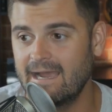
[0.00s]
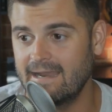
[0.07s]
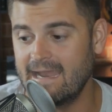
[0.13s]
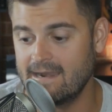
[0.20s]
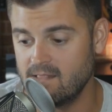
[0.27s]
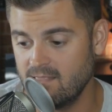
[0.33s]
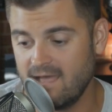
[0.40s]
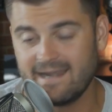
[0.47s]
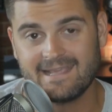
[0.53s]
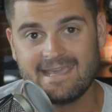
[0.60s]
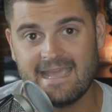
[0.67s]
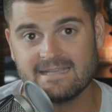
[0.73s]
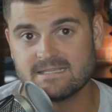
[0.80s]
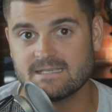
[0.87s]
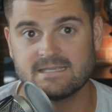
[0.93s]
in a lot of
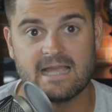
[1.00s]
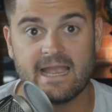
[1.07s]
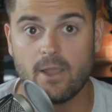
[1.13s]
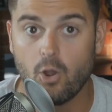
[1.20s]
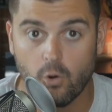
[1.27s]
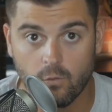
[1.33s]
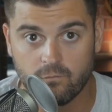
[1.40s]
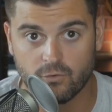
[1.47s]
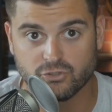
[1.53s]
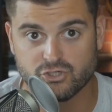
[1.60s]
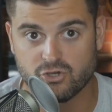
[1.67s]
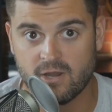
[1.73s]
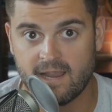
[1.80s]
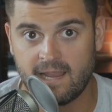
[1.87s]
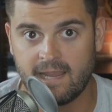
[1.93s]
cases I
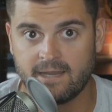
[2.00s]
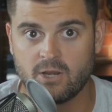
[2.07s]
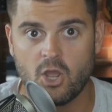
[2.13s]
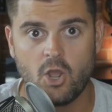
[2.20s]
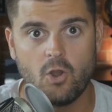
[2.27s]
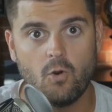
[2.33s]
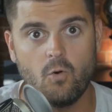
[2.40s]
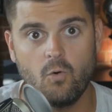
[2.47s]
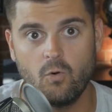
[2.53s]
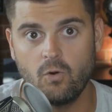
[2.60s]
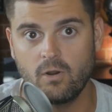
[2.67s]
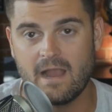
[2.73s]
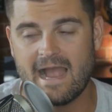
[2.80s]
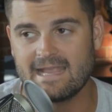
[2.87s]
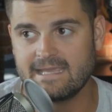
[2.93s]
overtrade
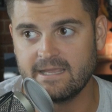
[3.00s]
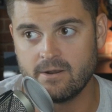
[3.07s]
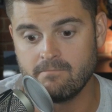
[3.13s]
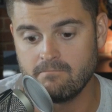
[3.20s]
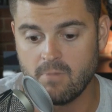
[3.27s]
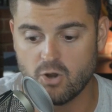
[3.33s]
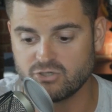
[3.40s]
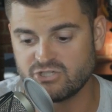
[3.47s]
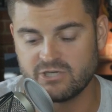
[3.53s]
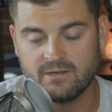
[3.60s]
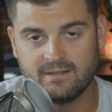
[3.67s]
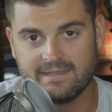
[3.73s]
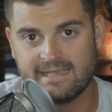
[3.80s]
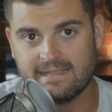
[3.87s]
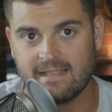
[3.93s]
or I get
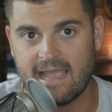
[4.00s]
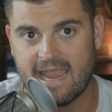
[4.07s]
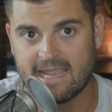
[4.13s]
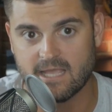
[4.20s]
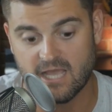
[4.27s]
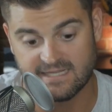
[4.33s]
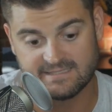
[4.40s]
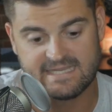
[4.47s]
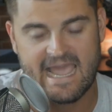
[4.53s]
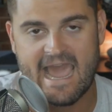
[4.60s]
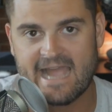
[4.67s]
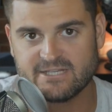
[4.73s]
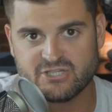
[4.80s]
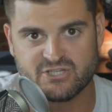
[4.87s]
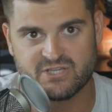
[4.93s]
emotionally like
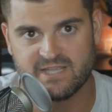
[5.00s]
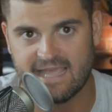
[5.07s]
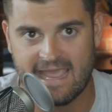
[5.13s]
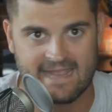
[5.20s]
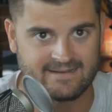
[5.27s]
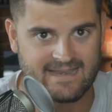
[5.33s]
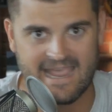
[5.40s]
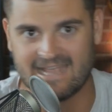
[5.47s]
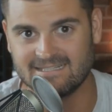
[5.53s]
attached and